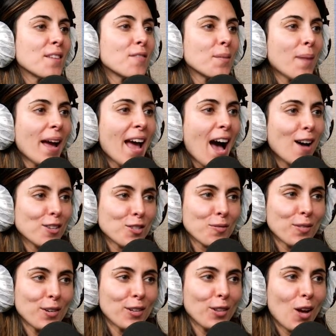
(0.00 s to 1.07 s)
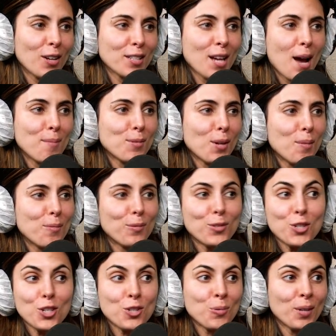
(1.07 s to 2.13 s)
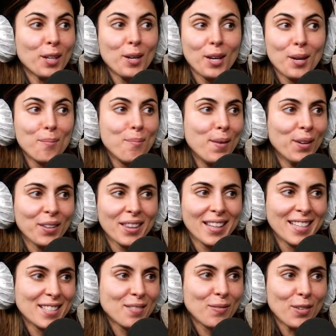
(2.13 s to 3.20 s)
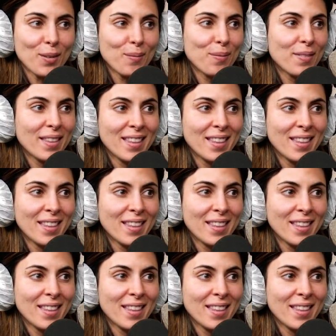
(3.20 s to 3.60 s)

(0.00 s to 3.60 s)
leaving my house for a long time, so I'm just really going to milk this for